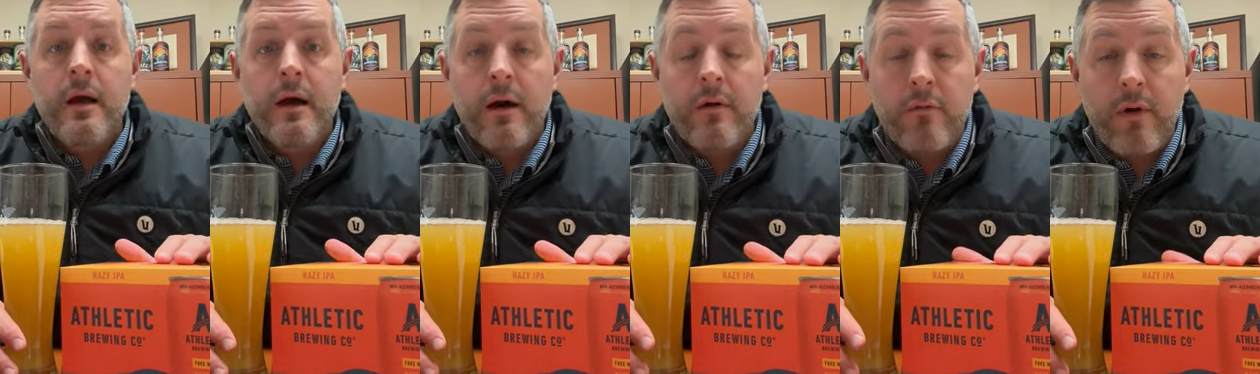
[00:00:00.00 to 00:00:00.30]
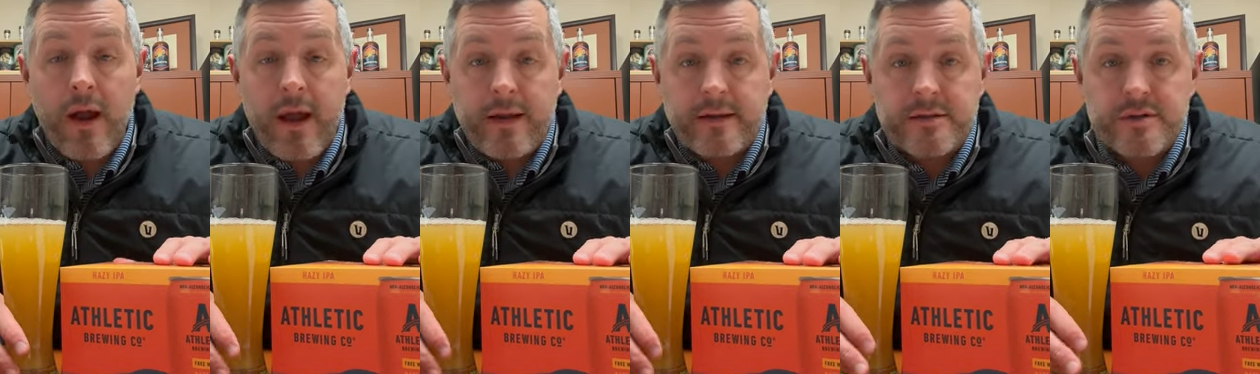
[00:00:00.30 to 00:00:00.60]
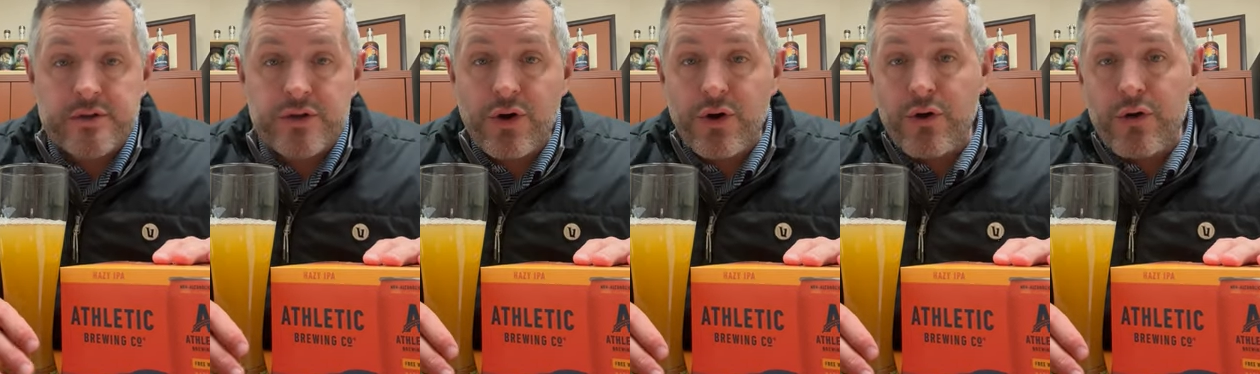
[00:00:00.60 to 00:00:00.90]
All right,
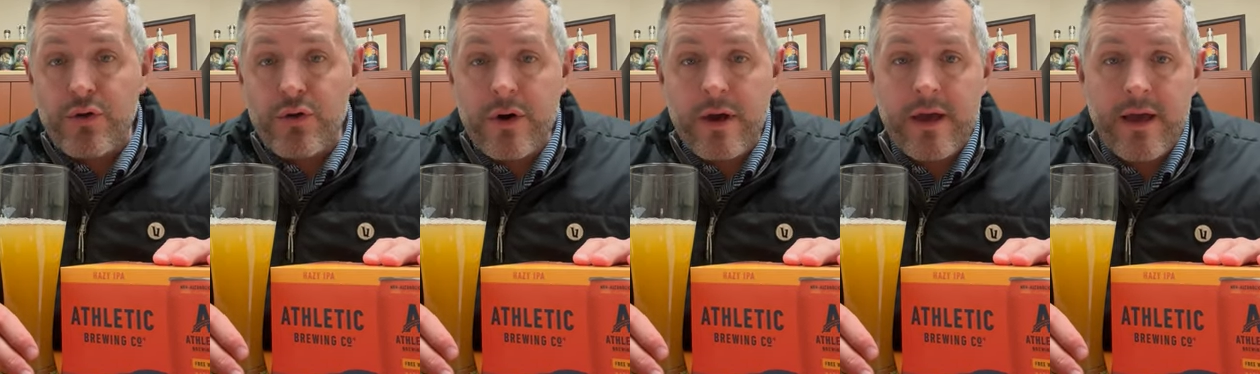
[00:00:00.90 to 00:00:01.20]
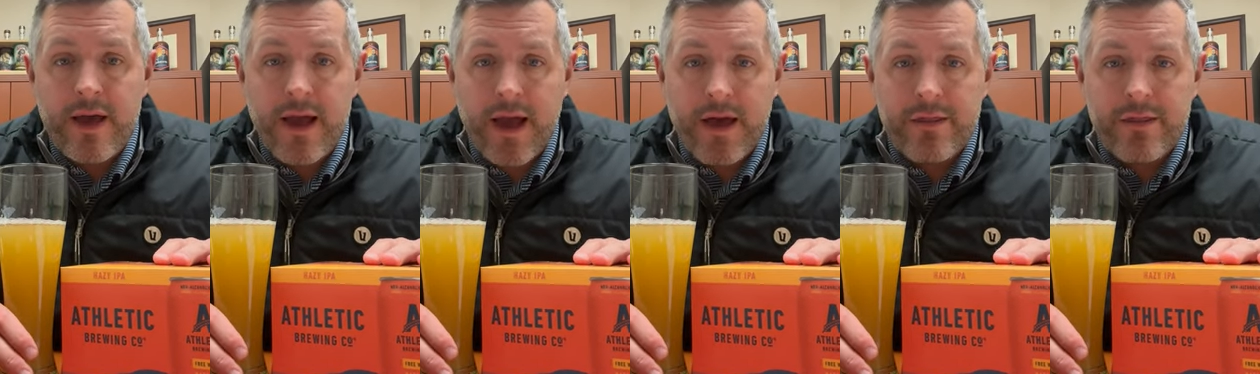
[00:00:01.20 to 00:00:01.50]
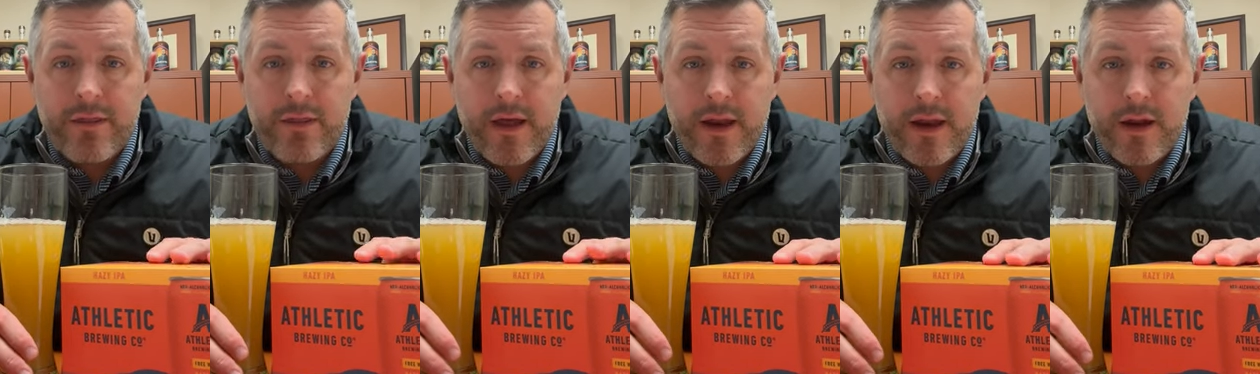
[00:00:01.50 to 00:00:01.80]
so
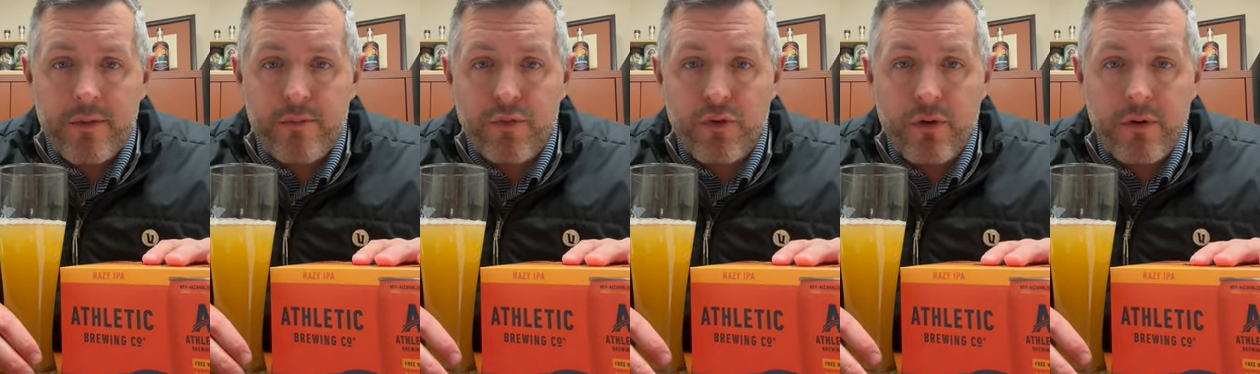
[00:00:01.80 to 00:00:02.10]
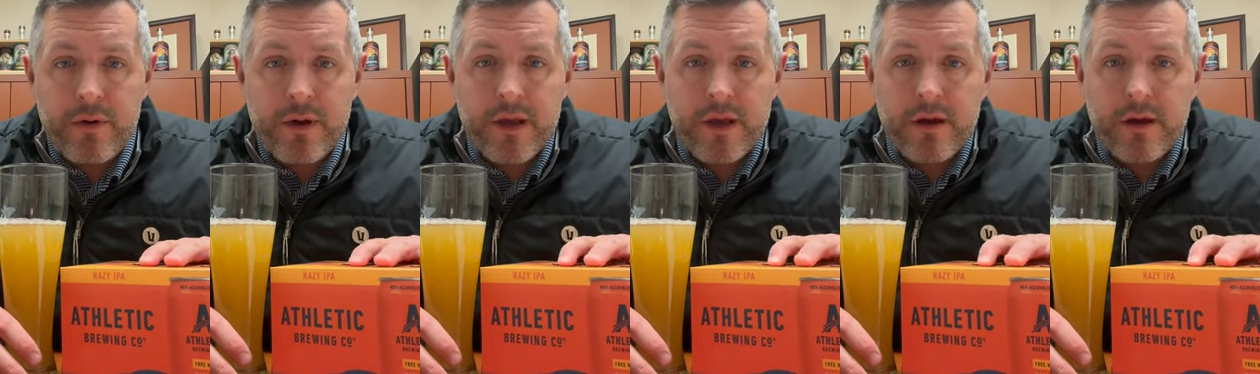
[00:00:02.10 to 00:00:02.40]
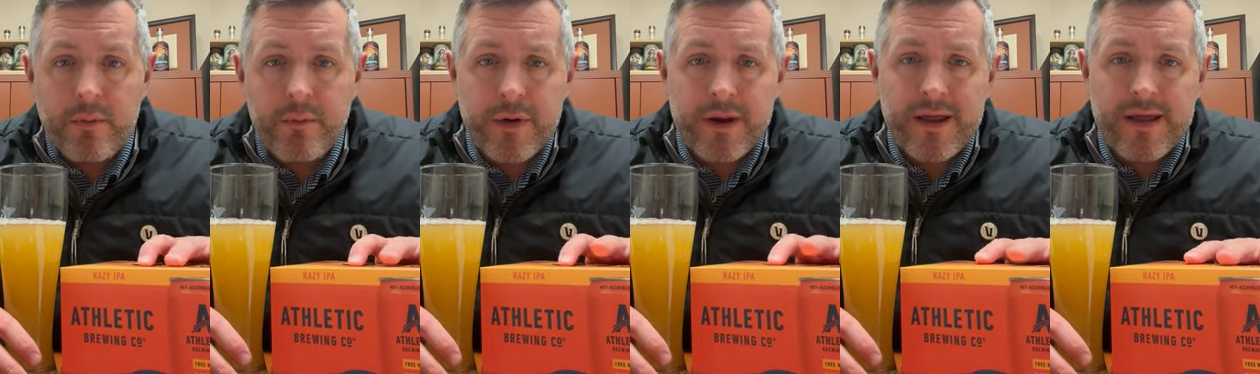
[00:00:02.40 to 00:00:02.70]
Athletic Brewing
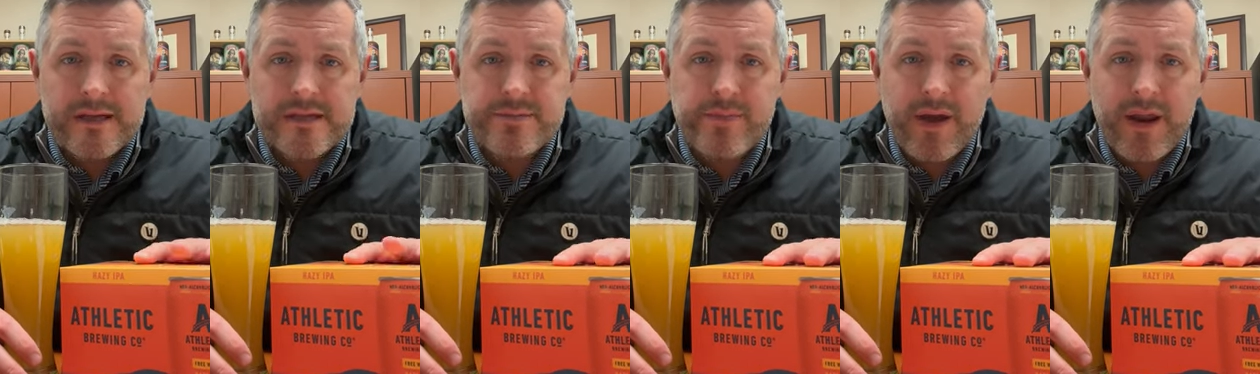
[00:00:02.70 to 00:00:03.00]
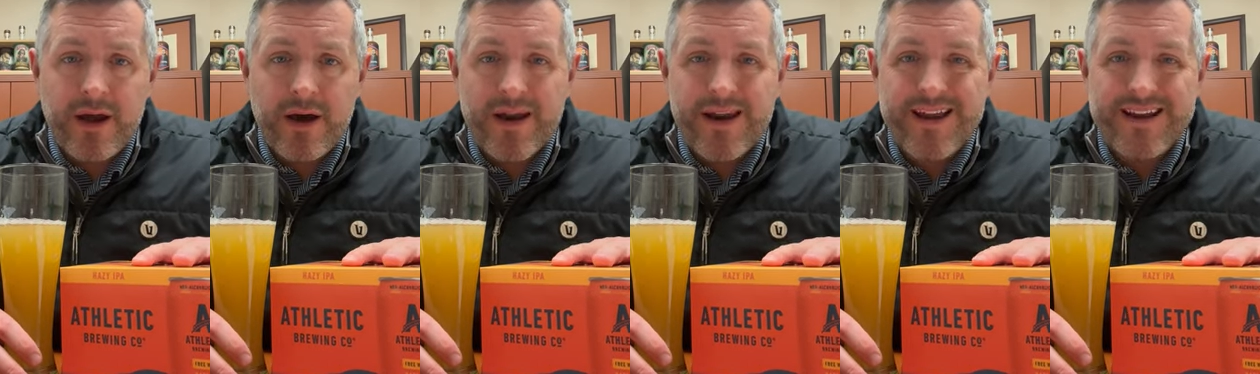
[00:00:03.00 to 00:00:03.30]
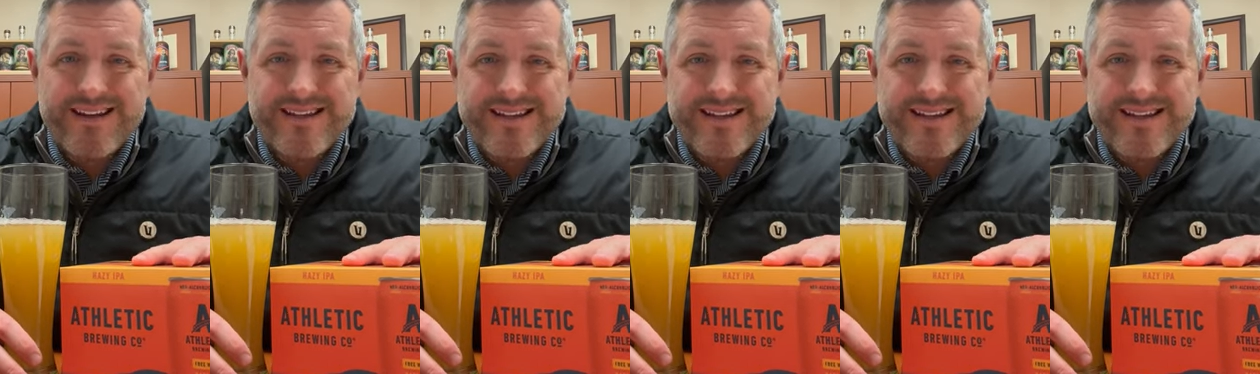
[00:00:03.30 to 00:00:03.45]
Company has been on a